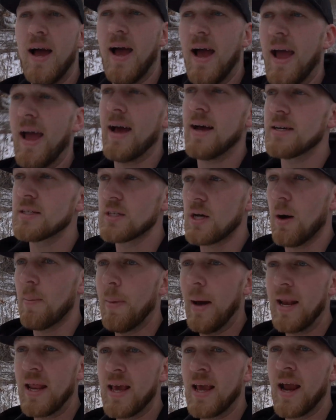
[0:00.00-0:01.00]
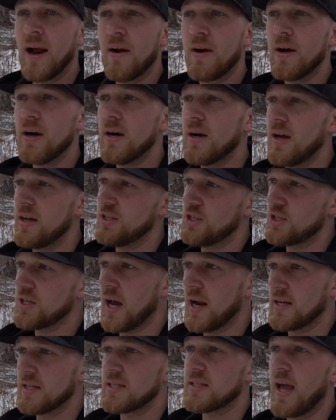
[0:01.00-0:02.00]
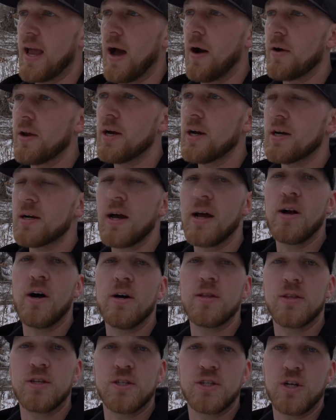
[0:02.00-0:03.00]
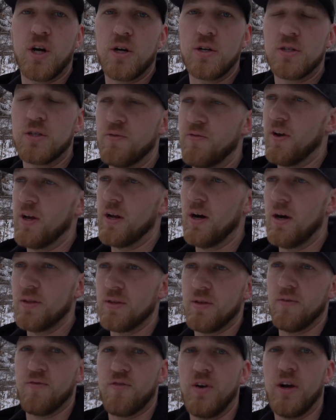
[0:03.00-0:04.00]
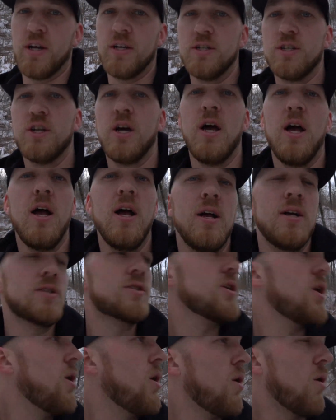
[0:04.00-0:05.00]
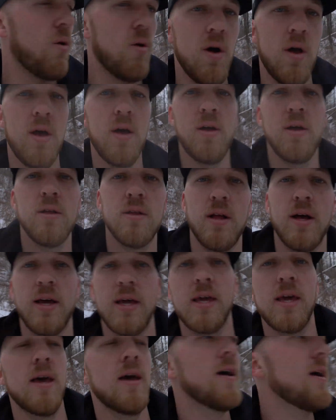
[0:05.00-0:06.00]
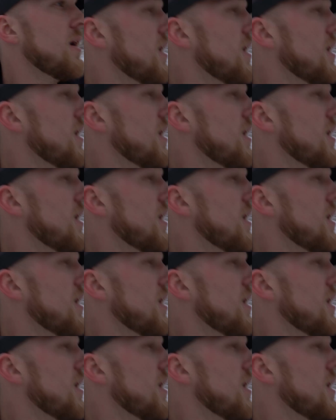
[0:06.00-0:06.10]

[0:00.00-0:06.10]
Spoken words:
as a bedding area and just kind of stay out of here and hunt the skirts of it, hunt the fringe. So like,